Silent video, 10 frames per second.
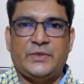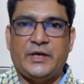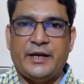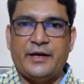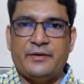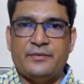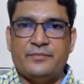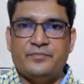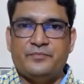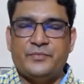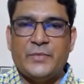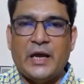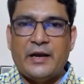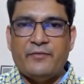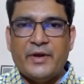correct?
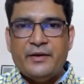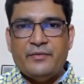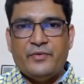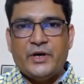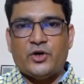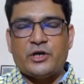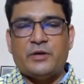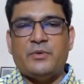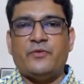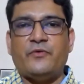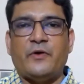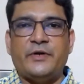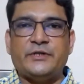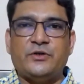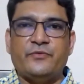And when we are talking about
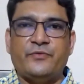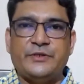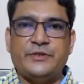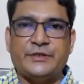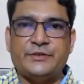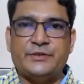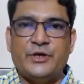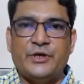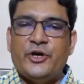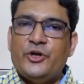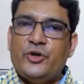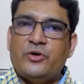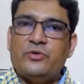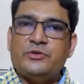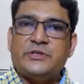foundation of physics, you
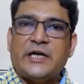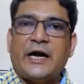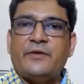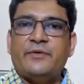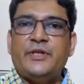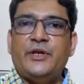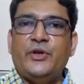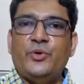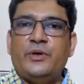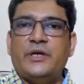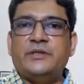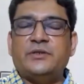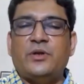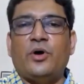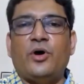have to start with the
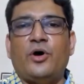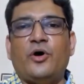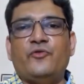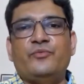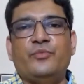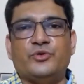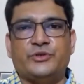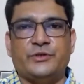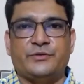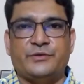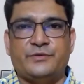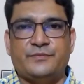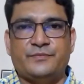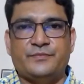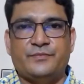Newton's law of
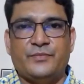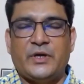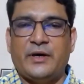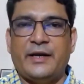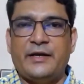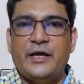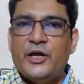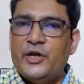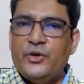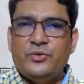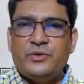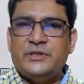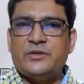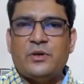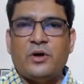motions, correct?
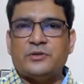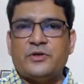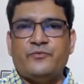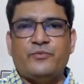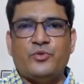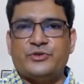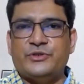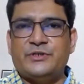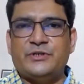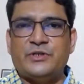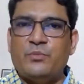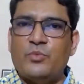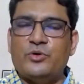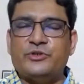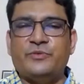Newton's laws of motions is the
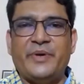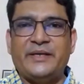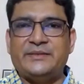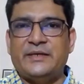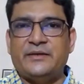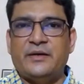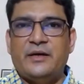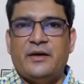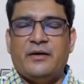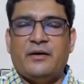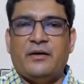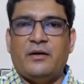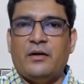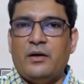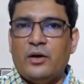most basic
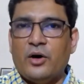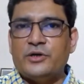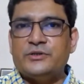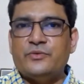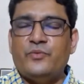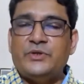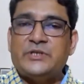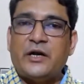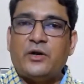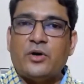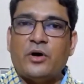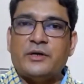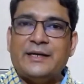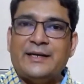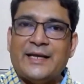laws which are
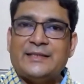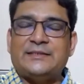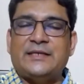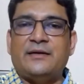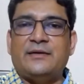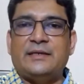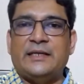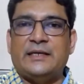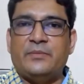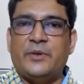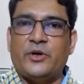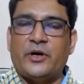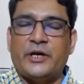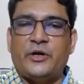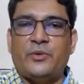taught in 10th standard, they'll be
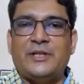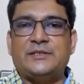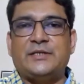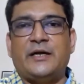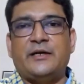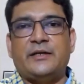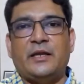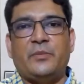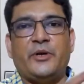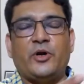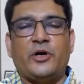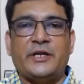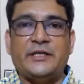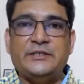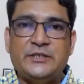taught in 12th standard, they'll be
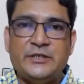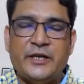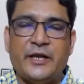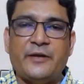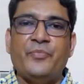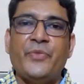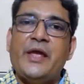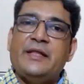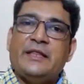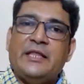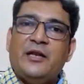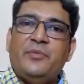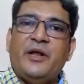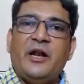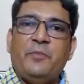taught in engineering.
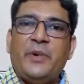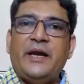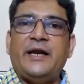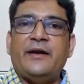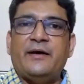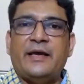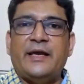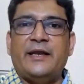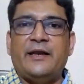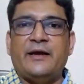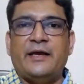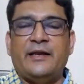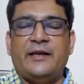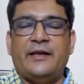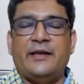They'll be repeated again and
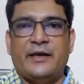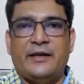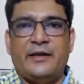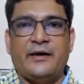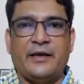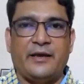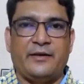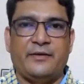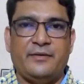again and again and again,